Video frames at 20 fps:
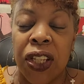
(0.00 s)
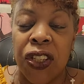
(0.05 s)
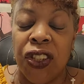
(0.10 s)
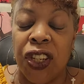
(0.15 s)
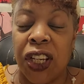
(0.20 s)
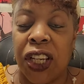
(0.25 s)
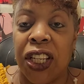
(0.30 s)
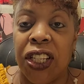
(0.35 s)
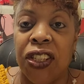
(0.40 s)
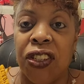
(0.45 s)

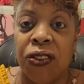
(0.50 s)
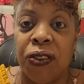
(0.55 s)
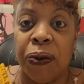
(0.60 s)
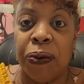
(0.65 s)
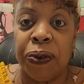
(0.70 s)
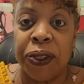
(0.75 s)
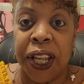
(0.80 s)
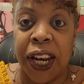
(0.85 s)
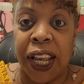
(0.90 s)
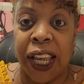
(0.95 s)
chicken
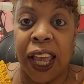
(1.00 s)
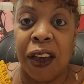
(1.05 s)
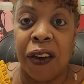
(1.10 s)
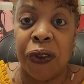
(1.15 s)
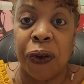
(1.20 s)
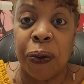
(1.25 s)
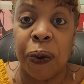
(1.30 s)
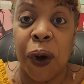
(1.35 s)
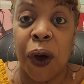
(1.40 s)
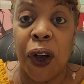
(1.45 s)
strips that I
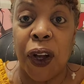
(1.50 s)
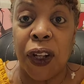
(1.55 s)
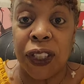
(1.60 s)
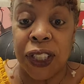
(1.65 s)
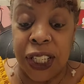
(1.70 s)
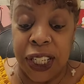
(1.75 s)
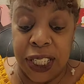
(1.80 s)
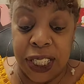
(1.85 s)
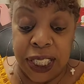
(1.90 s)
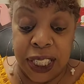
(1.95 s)
got from
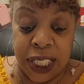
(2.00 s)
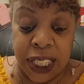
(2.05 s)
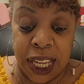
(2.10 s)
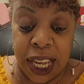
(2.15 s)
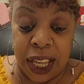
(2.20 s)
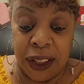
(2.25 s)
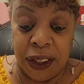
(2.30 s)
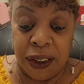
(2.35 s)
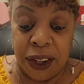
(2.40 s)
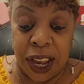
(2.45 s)
Aldi's
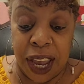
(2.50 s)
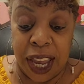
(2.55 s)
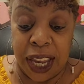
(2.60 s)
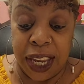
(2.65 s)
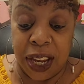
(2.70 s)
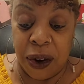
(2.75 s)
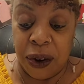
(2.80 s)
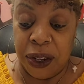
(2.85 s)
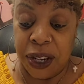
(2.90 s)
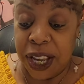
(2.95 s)
the other
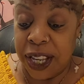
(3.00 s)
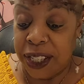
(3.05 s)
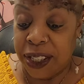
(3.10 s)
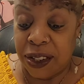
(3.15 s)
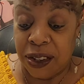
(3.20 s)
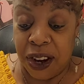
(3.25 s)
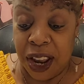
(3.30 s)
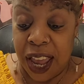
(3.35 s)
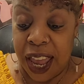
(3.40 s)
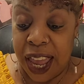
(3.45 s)
day or
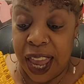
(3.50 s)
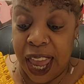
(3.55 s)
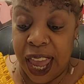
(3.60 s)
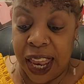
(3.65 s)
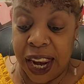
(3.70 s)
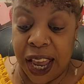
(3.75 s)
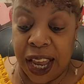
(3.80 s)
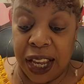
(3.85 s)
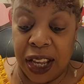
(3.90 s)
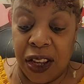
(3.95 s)
yesterday,
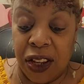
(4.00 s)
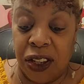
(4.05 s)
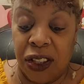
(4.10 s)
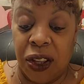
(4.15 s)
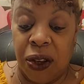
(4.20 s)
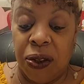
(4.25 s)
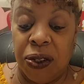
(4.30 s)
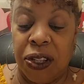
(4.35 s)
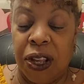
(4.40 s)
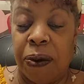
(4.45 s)
and I
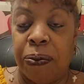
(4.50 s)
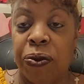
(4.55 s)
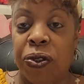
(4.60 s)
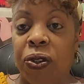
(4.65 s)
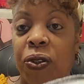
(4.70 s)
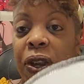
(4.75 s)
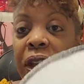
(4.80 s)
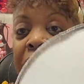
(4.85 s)
cooked those up two